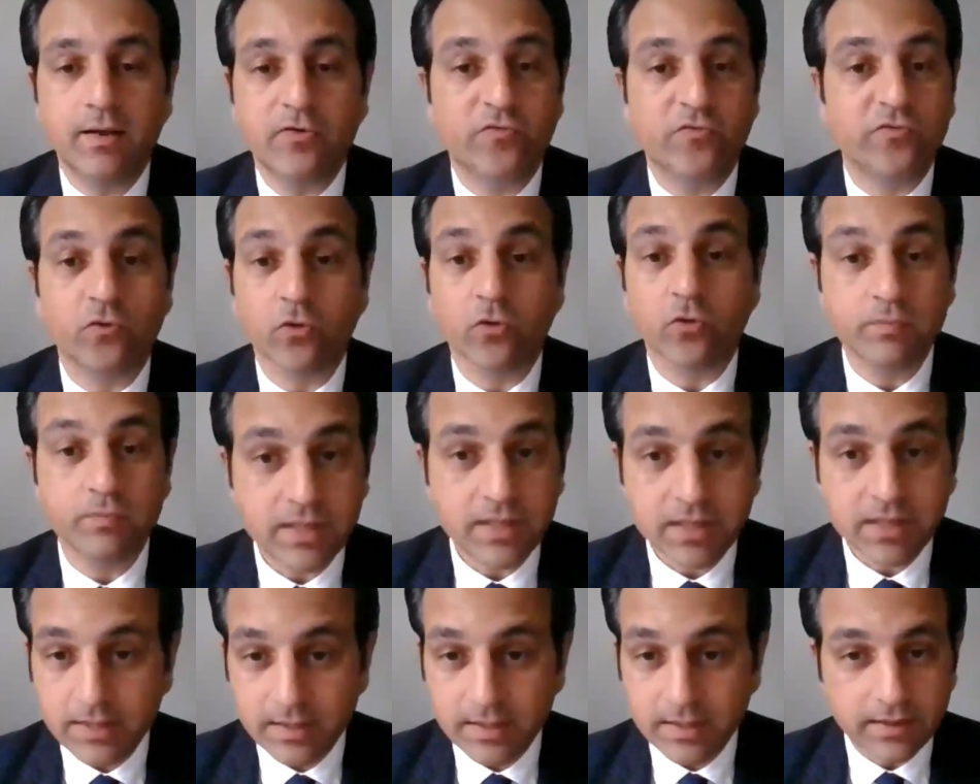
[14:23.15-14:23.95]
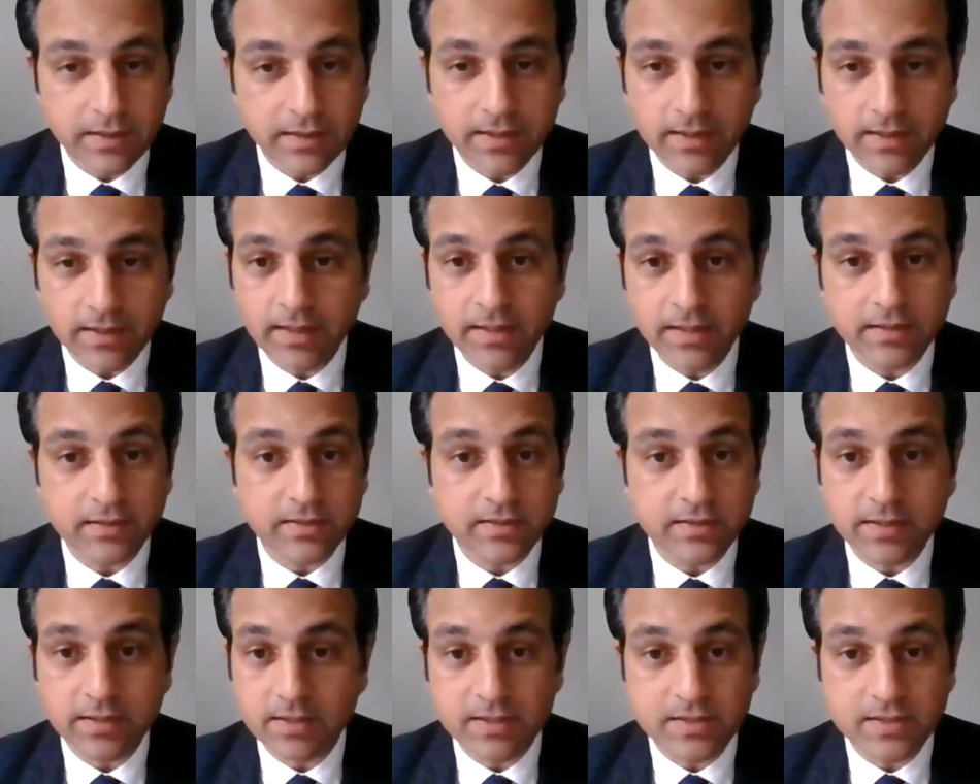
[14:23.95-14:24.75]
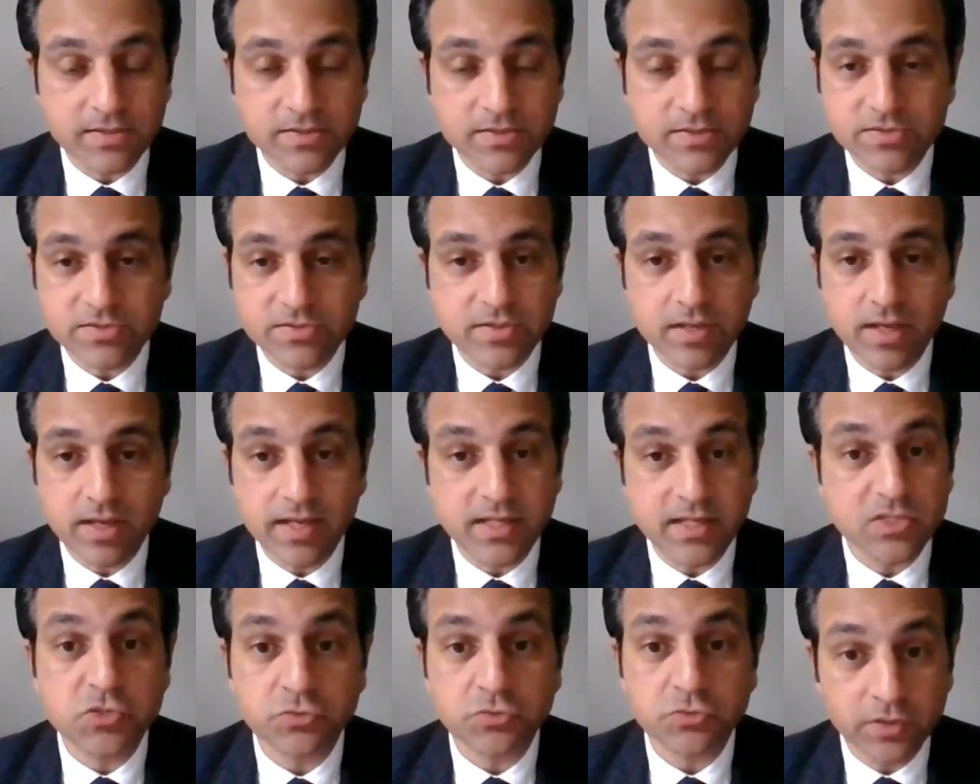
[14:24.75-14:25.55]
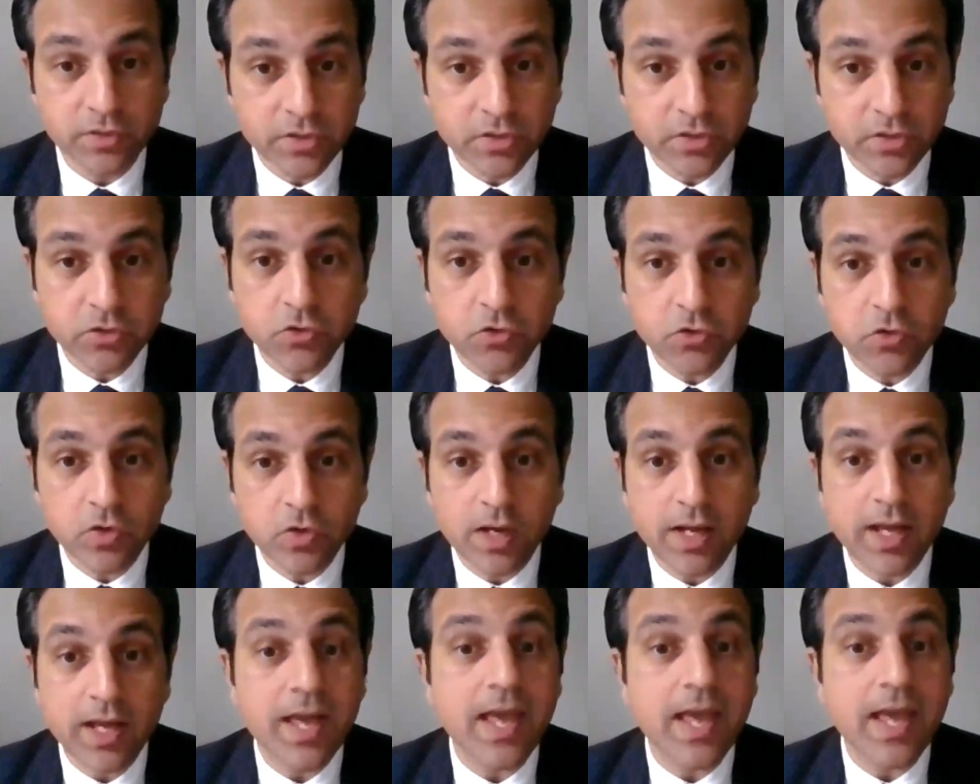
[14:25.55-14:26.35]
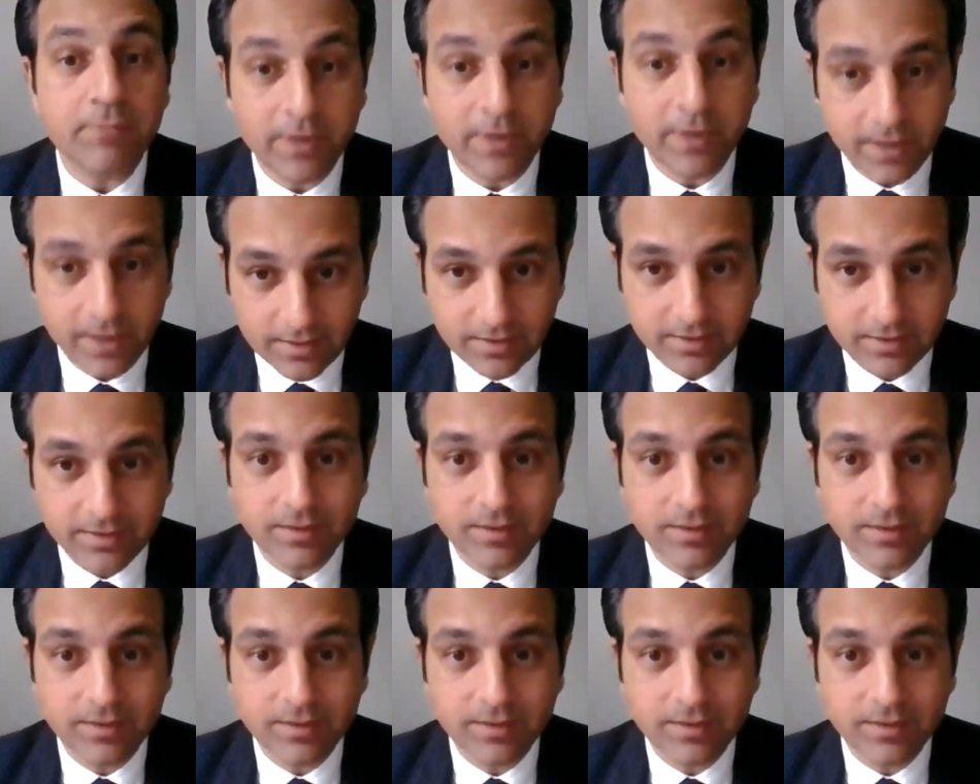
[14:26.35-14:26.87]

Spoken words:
For me, it is a true epic.